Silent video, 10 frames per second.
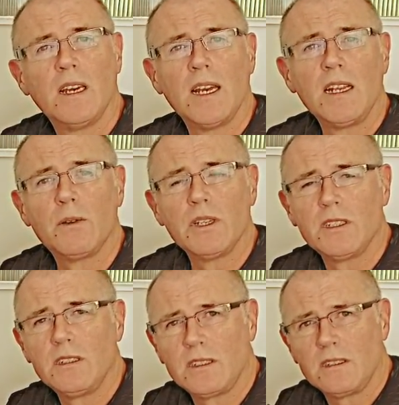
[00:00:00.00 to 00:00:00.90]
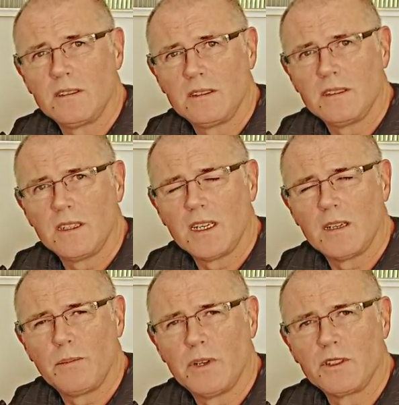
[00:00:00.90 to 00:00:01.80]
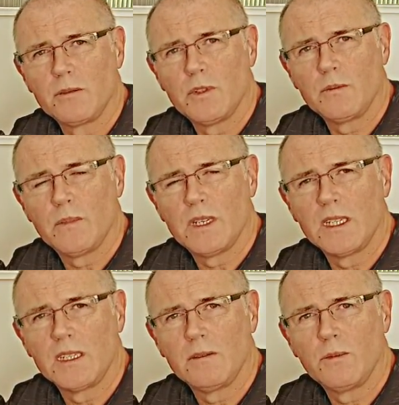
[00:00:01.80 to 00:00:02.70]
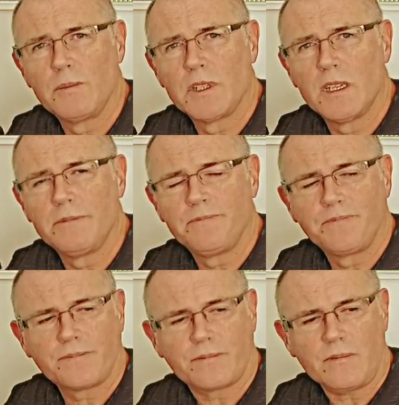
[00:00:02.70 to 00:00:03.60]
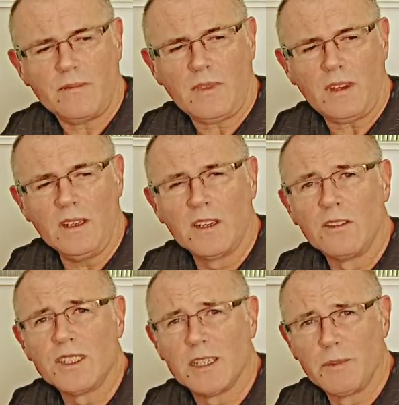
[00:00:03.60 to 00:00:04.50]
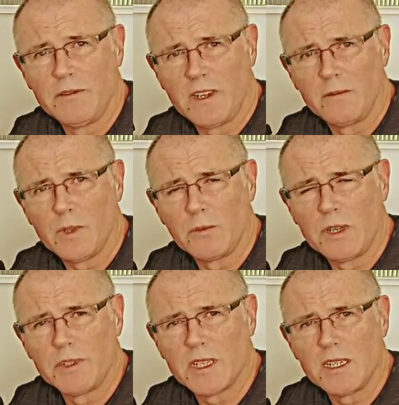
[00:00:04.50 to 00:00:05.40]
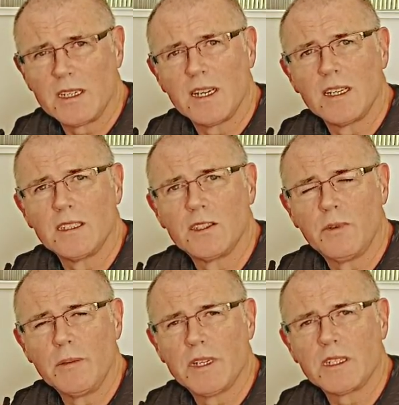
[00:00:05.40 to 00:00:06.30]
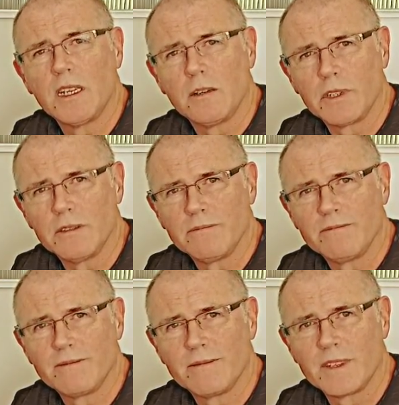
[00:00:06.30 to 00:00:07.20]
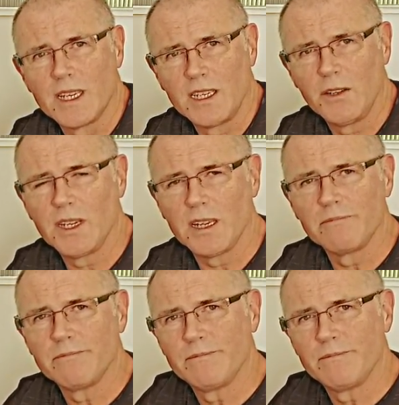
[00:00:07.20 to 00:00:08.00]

Any questions? Post them on my website, contact me via my website, and I'll do my best to help you. Thank you again.